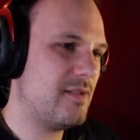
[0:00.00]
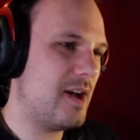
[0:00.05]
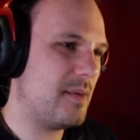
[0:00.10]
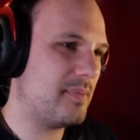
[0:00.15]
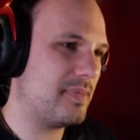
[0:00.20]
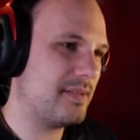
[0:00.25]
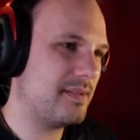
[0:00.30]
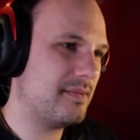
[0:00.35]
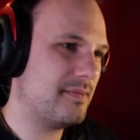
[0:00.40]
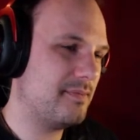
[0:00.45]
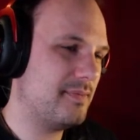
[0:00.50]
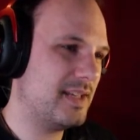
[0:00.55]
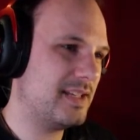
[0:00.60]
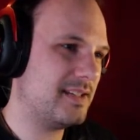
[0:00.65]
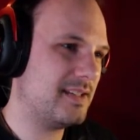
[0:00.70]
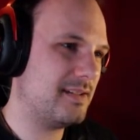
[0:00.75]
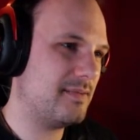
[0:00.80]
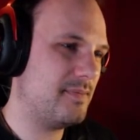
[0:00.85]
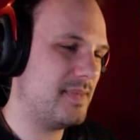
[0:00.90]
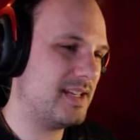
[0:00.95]
you up,
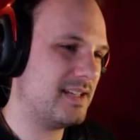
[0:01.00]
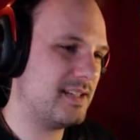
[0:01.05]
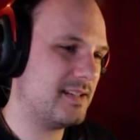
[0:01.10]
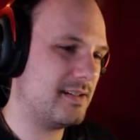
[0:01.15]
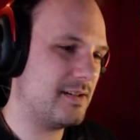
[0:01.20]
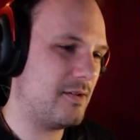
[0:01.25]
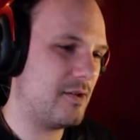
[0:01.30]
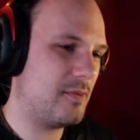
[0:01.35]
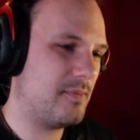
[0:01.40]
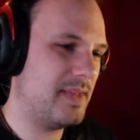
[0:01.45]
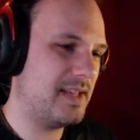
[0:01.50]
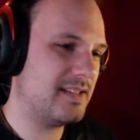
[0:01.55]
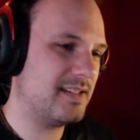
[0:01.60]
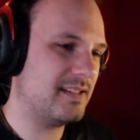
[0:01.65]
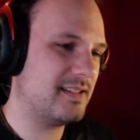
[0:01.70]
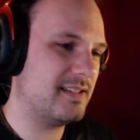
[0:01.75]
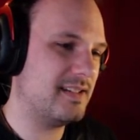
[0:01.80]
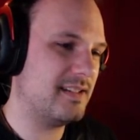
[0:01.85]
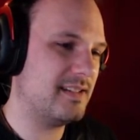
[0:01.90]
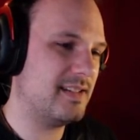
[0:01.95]
Mr. or
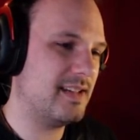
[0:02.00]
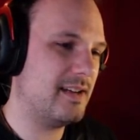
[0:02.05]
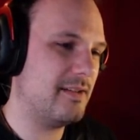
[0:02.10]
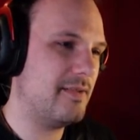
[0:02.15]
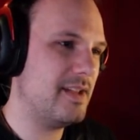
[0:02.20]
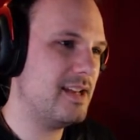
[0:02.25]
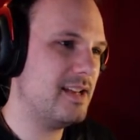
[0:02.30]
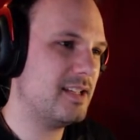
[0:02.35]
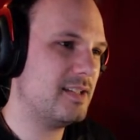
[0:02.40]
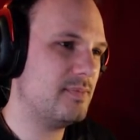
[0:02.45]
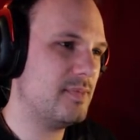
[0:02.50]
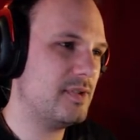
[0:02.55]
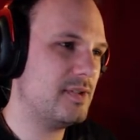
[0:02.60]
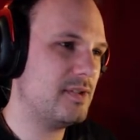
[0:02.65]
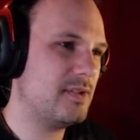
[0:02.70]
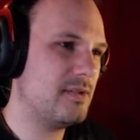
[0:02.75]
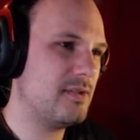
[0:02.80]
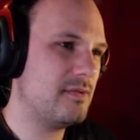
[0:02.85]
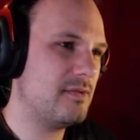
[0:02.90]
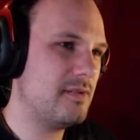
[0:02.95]
Mrs. Distillery. Let's
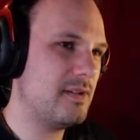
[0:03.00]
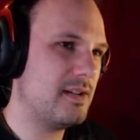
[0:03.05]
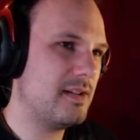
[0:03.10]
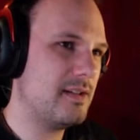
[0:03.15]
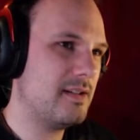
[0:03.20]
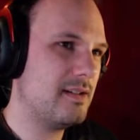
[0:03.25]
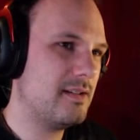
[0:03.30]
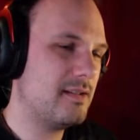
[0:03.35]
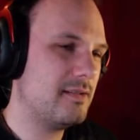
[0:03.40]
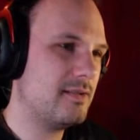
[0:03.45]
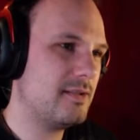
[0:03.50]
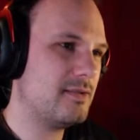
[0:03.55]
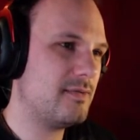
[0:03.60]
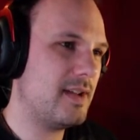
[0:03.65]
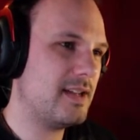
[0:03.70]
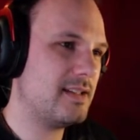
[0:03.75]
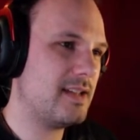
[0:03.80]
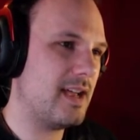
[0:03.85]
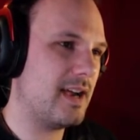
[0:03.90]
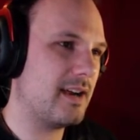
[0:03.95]
put you just
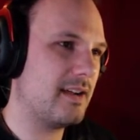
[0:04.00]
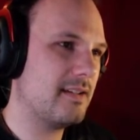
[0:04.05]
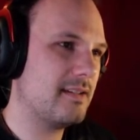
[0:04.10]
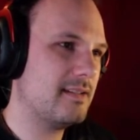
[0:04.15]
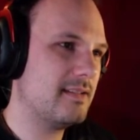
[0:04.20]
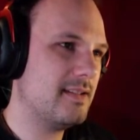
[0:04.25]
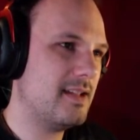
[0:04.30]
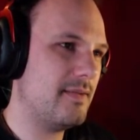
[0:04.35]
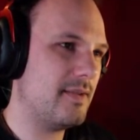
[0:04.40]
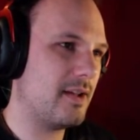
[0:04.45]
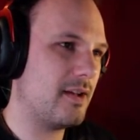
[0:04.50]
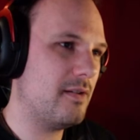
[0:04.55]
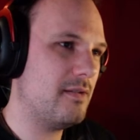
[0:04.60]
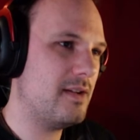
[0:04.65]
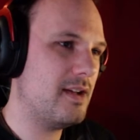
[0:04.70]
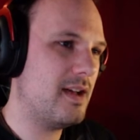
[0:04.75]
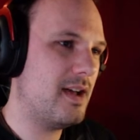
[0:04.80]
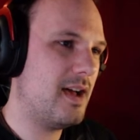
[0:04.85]
right there. There we go.